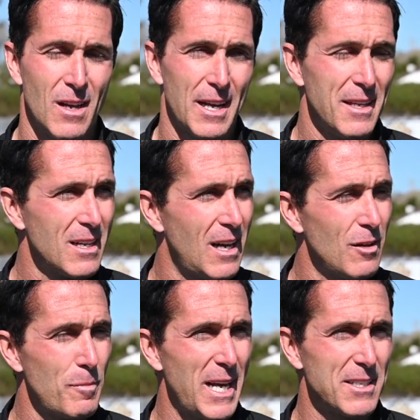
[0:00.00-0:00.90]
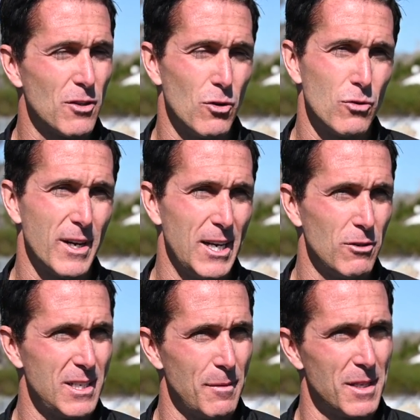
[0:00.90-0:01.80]
I think Colin passed the whole Great
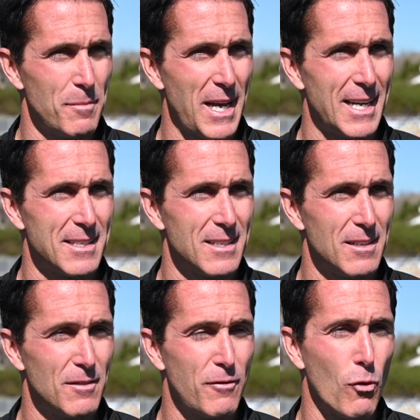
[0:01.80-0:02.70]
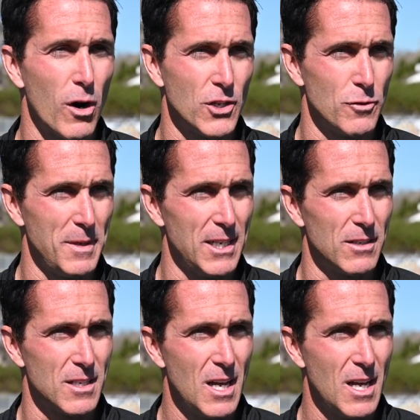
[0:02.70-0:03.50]
Oak team in the past 400 meters.